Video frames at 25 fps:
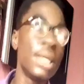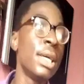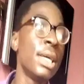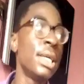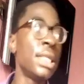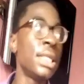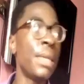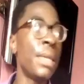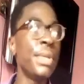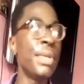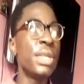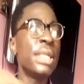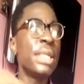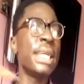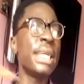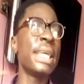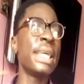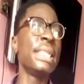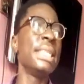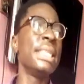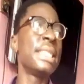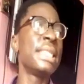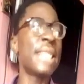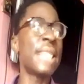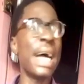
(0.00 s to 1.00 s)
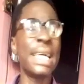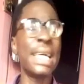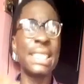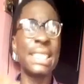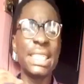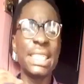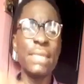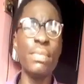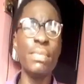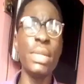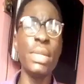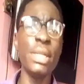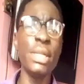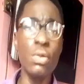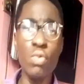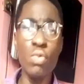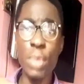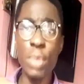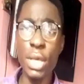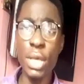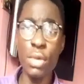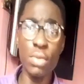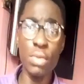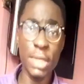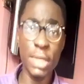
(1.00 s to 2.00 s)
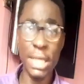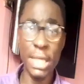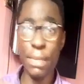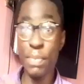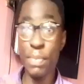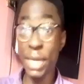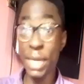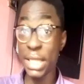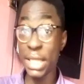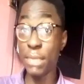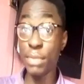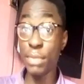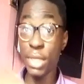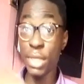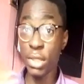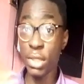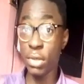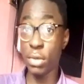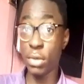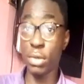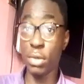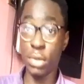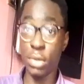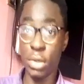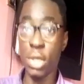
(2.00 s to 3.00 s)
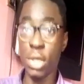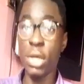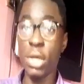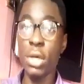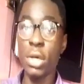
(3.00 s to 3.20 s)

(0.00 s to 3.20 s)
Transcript: Separation techniques are simply the way you separate mixtures.